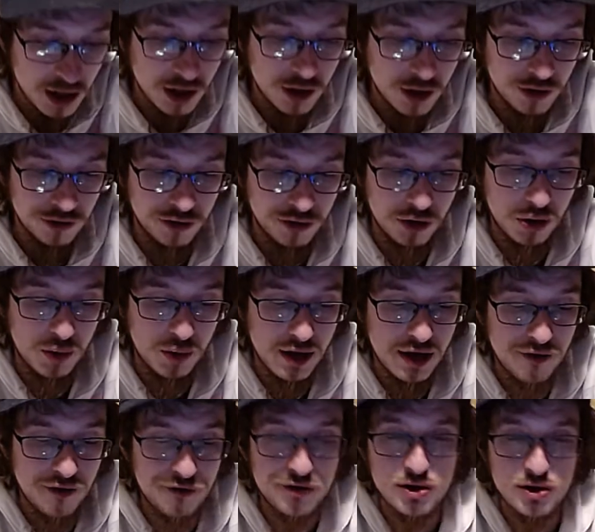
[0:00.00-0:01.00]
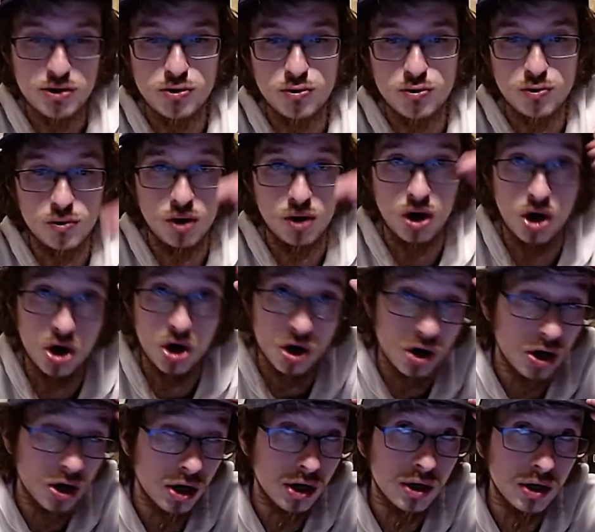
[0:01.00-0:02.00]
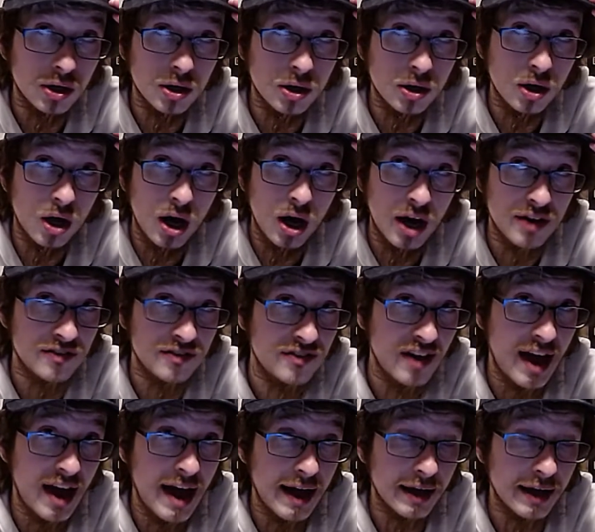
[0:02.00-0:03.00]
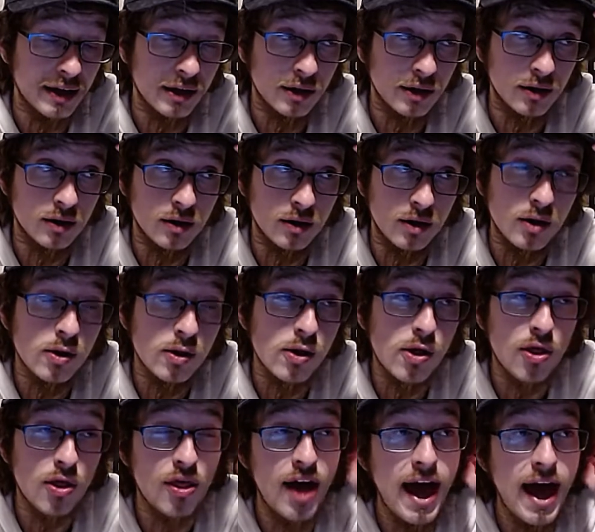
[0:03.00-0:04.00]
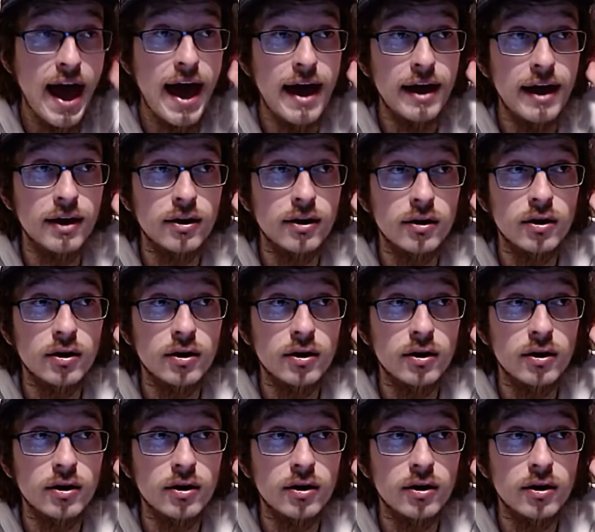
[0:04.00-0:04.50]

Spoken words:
So if you are a deck that